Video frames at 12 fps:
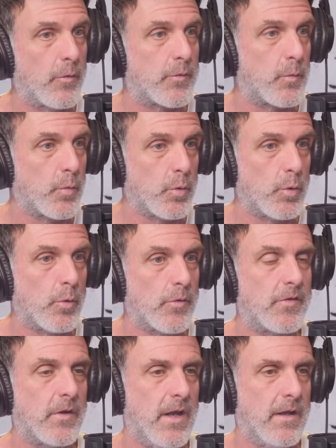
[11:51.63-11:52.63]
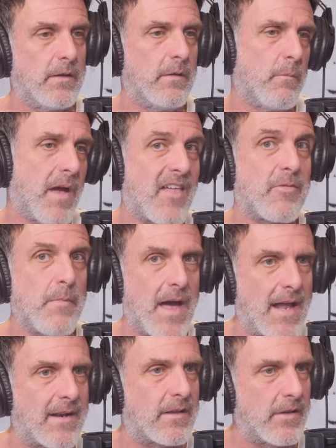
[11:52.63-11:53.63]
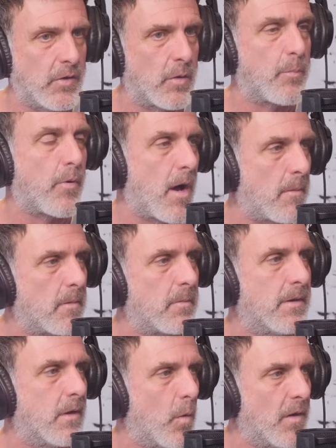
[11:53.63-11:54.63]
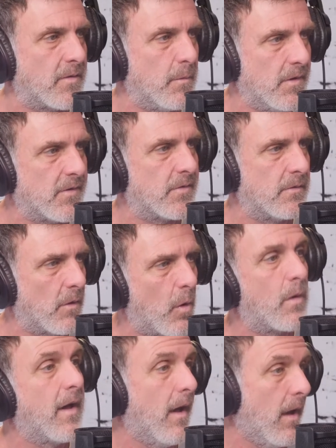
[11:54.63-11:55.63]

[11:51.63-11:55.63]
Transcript: rules, and mathematically you're probably going to be okay.